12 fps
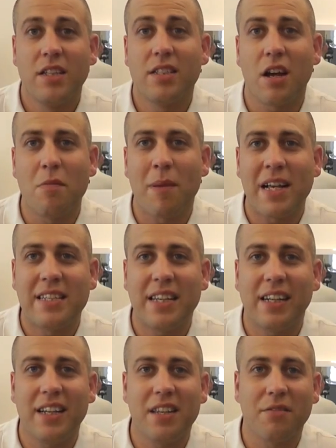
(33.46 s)
So
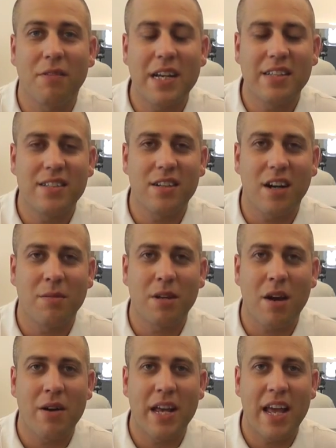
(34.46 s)
basically the reason that I'm
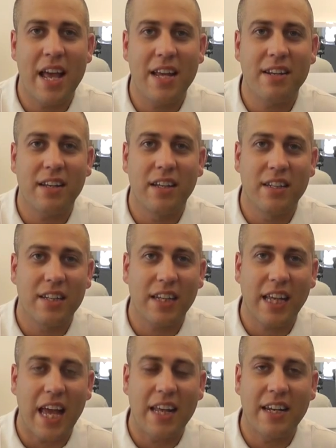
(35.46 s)
going ahead
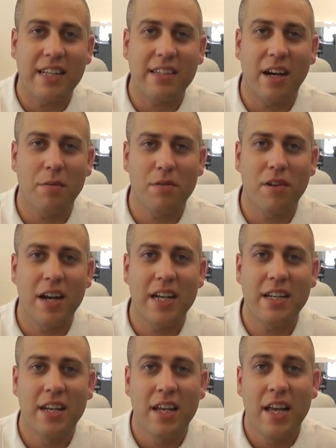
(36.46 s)
and getting this
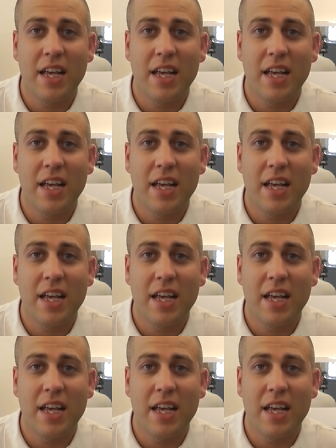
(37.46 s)
upgrade